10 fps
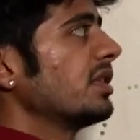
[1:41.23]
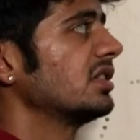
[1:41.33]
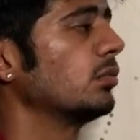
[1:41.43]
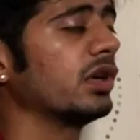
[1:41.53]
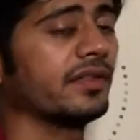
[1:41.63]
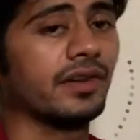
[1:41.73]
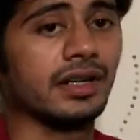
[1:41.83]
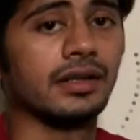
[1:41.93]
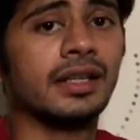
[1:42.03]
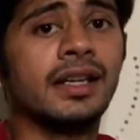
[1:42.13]
body
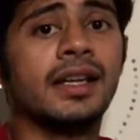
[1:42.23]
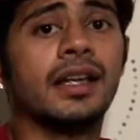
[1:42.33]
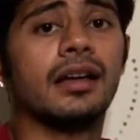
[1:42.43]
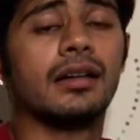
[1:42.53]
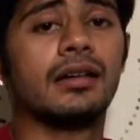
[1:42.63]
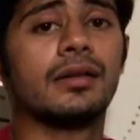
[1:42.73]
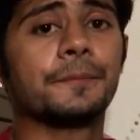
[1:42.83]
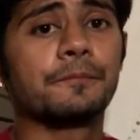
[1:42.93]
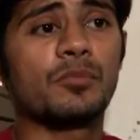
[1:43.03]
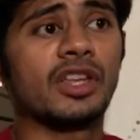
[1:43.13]

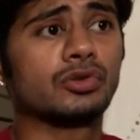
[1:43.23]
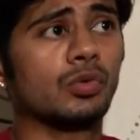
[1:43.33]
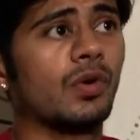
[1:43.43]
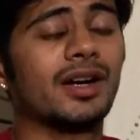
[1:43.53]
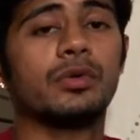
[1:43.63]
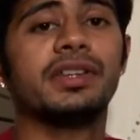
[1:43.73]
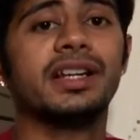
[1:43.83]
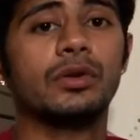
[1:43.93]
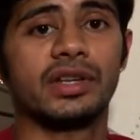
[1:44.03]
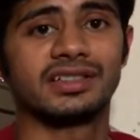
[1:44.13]
fat. So why do we
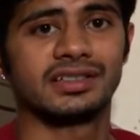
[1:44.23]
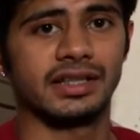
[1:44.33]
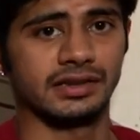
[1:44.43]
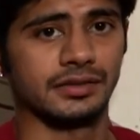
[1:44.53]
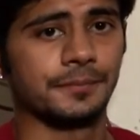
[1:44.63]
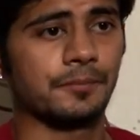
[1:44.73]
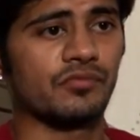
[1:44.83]
need to exercise